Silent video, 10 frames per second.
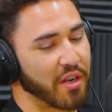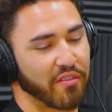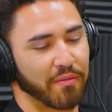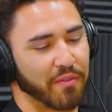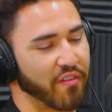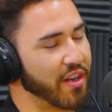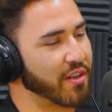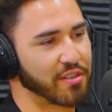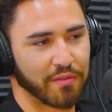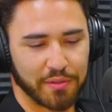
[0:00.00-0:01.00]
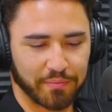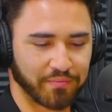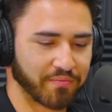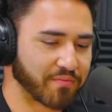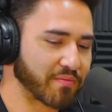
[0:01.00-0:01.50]
or whatever. Defend ourselves.
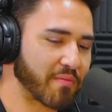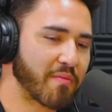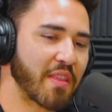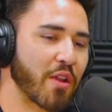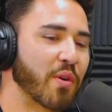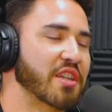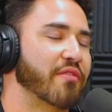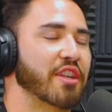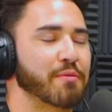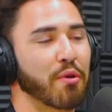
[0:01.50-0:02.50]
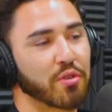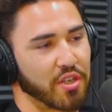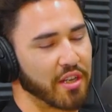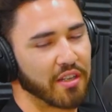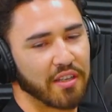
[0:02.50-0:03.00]
Watch out for this
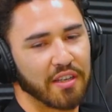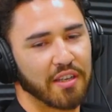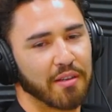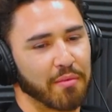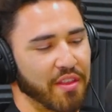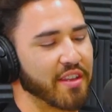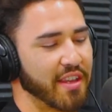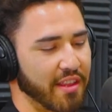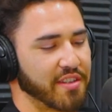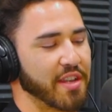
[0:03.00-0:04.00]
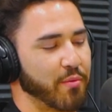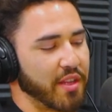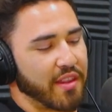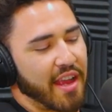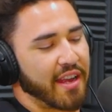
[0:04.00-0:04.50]
bullshit. But I think yeah, the same
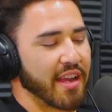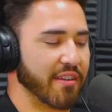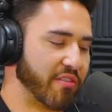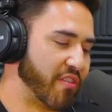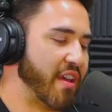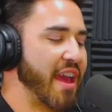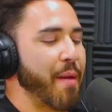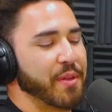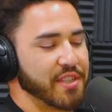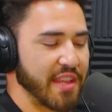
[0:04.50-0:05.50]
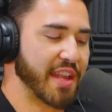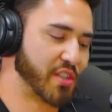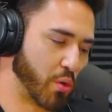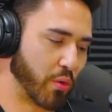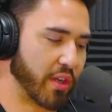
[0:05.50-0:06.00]
way that that kind of happens in that
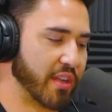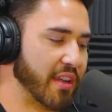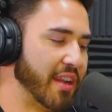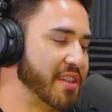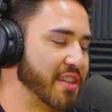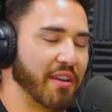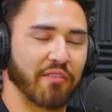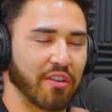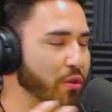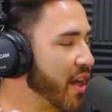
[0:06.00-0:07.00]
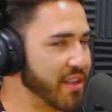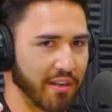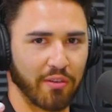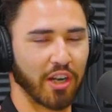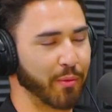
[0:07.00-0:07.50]
story, and it's an incre-
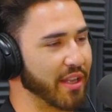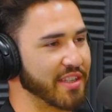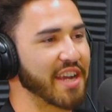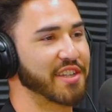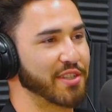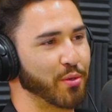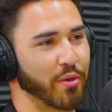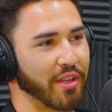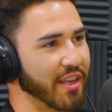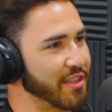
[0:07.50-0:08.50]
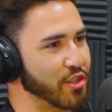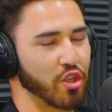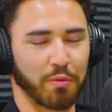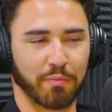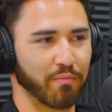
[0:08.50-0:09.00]
incredibly enticing story. Like it's
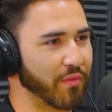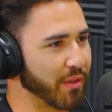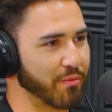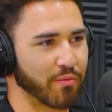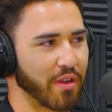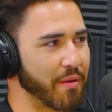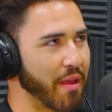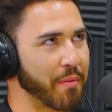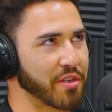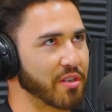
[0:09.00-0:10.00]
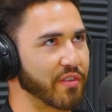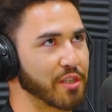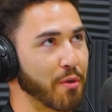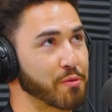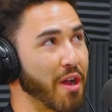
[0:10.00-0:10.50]
super. Like I'm not sure if
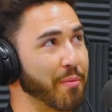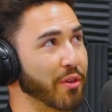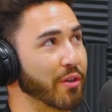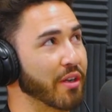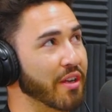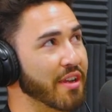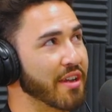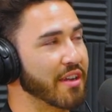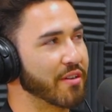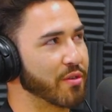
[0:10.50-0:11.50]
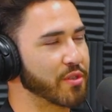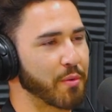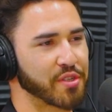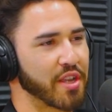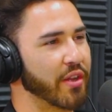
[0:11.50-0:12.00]
it's the most popular. She was
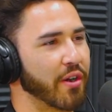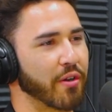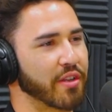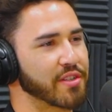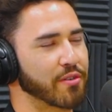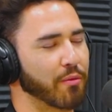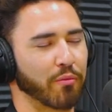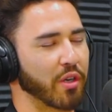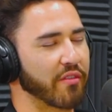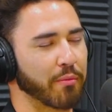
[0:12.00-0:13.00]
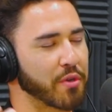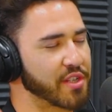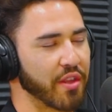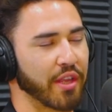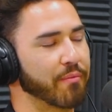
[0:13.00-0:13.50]
the most selling artist or whatever,
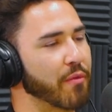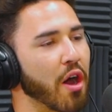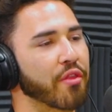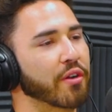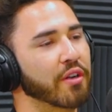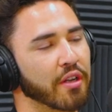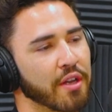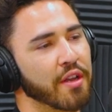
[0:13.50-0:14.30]
most selling author